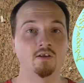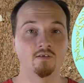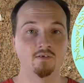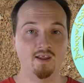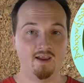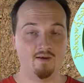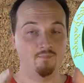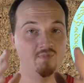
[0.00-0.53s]

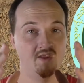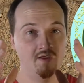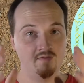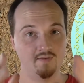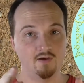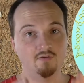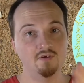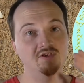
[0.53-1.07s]
Now,
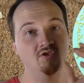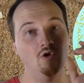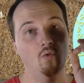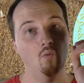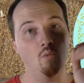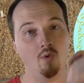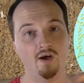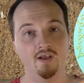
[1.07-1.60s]
there is
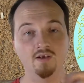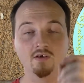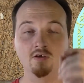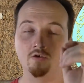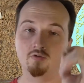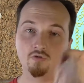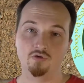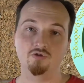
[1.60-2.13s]
one
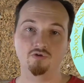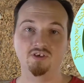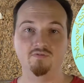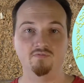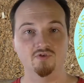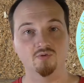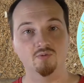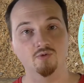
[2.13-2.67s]
crucial
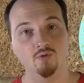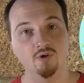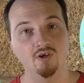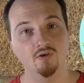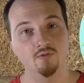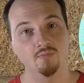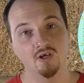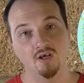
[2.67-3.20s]
difference between
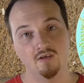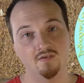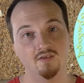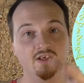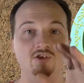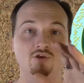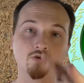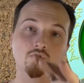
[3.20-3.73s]
them.
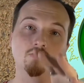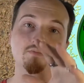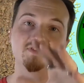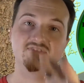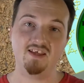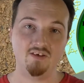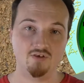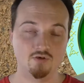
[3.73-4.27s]
The tomb
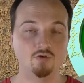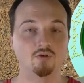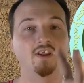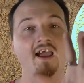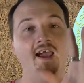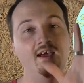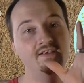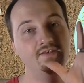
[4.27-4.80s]
sentinel
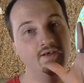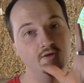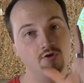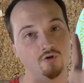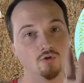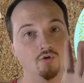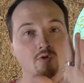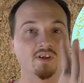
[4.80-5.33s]
has
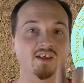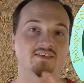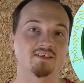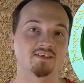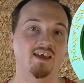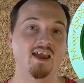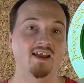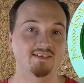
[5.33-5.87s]
2 less
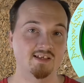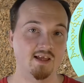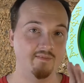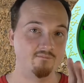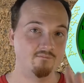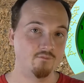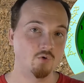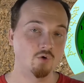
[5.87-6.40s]
attacks at
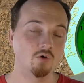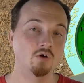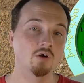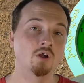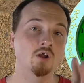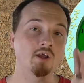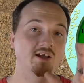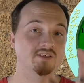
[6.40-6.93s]
4
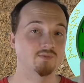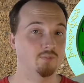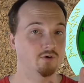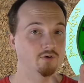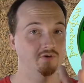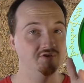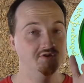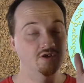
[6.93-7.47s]
as
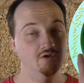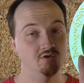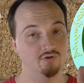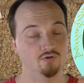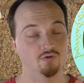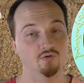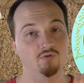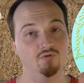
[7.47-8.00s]
opposed
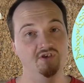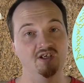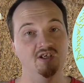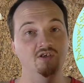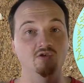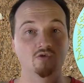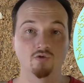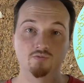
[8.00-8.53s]
to the
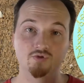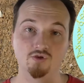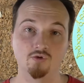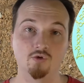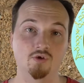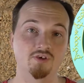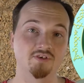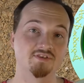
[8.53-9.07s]
tomb
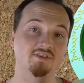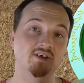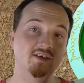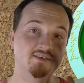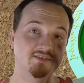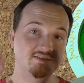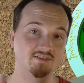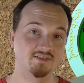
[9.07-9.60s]
stalker's
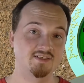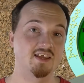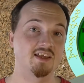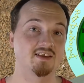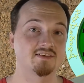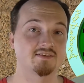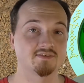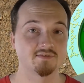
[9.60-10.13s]

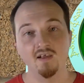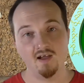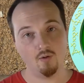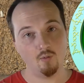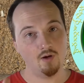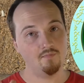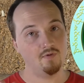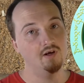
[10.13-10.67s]
6.
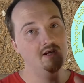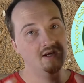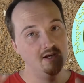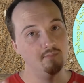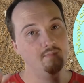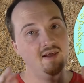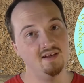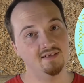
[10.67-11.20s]
However,
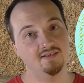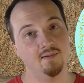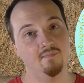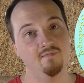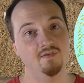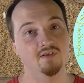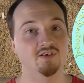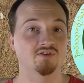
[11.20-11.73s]
it makes up
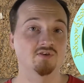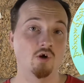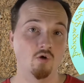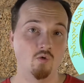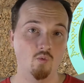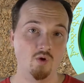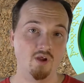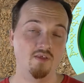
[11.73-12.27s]
for this
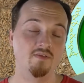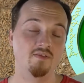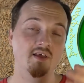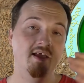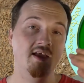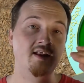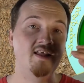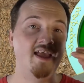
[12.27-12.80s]
with
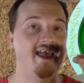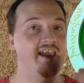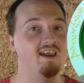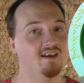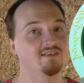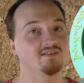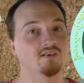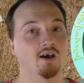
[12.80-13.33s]
an
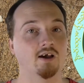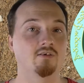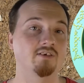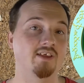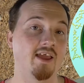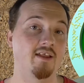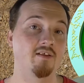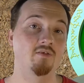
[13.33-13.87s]
exile
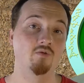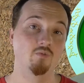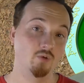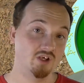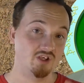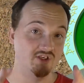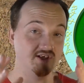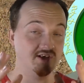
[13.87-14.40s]
cannon,
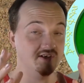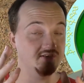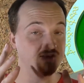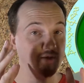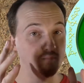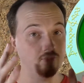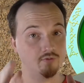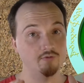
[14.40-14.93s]
which is
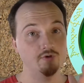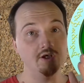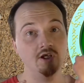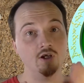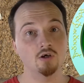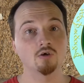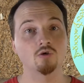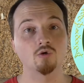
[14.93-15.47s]
a
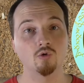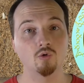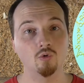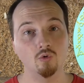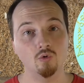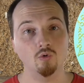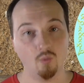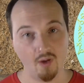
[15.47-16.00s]
pretty
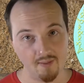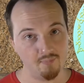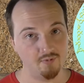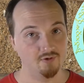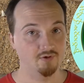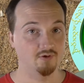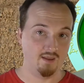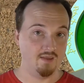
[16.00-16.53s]
cool
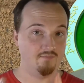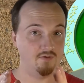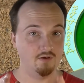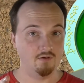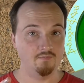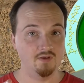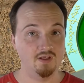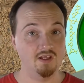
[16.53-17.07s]
weapon, even
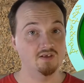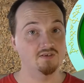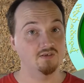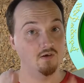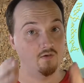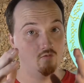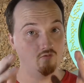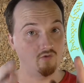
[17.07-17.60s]
if it is
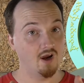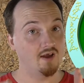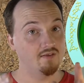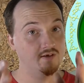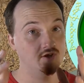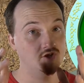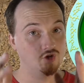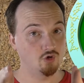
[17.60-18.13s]

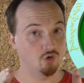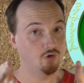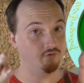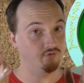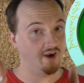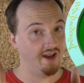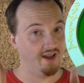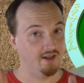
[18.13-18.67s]
rather short
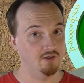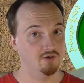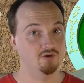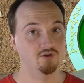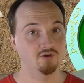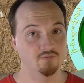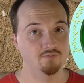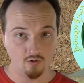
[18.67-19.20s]

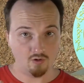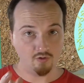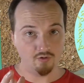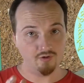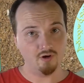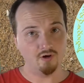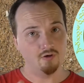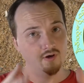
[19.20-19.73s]
range.
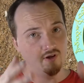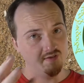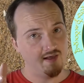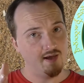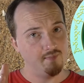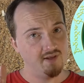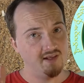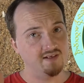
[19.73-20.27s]
Although,
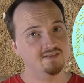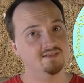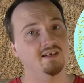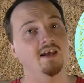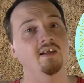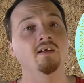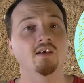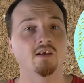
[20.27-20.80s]
that being
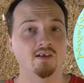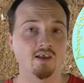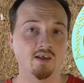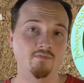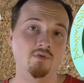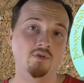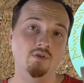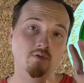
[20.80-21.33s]
said,
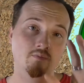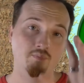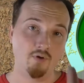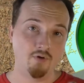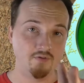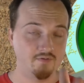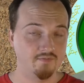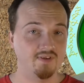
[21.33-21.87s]
given that
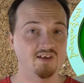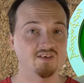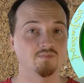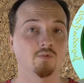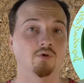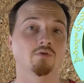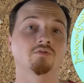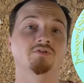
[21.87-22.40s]
both of these
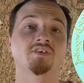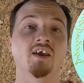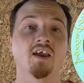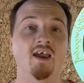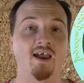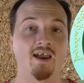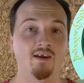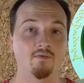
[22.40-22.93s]
models
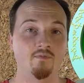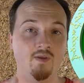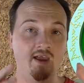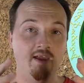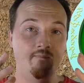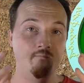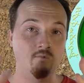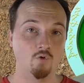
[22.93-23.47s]
have
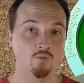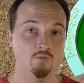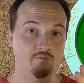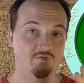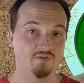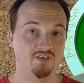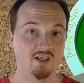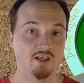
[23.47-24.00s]
a form
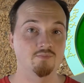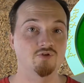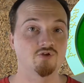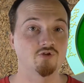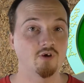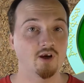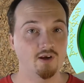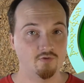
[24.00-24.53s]
of deep
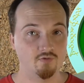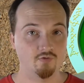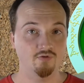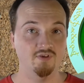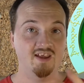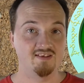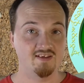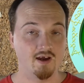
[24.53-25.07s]
strike through
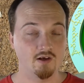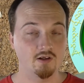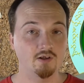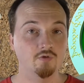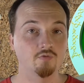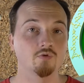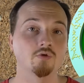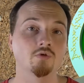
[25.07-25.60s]
their
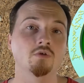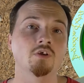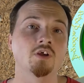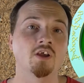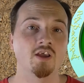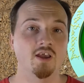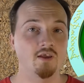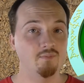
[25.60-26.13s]
tunneling rule,
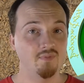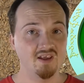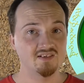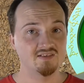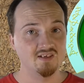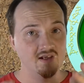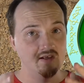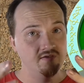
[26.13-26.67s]
it
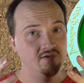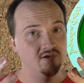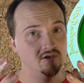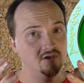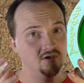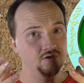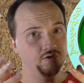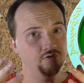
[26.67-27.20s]
means that
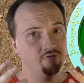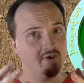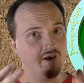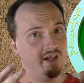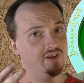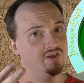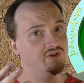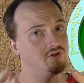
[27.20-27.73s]
the
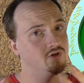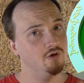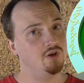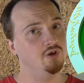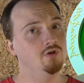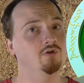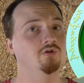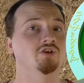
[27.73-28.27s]
range is not a
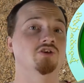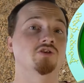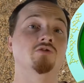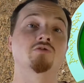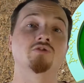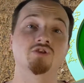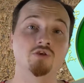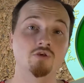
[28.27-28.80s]
huge issue
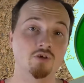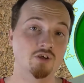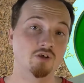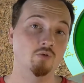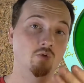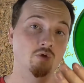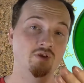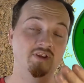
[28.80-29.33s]
because you're going to
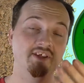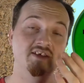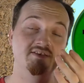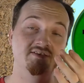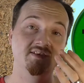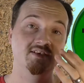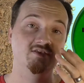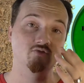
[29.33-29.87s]
want these
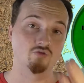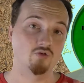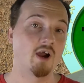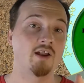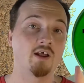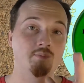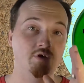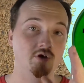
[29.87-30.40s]
things
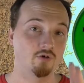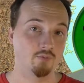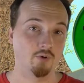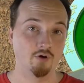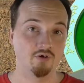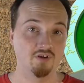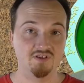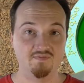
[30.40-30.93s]
right up in your
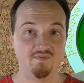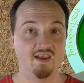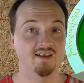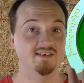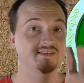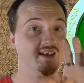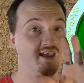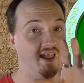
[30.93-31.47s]
opponent's
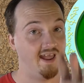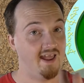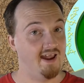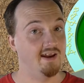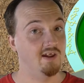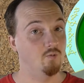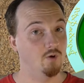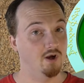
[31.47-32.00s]
face
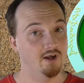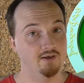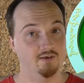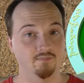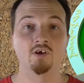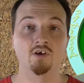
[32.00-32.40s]
anyway.